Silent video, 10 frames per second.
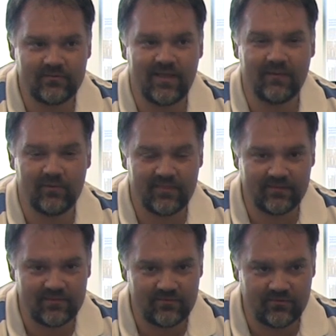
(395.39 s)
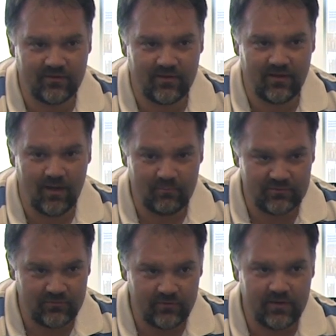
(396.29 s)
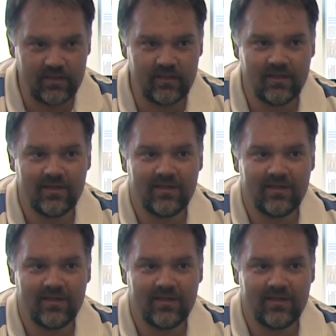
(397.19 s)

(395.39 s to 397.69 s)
saying we think this is an opportunity.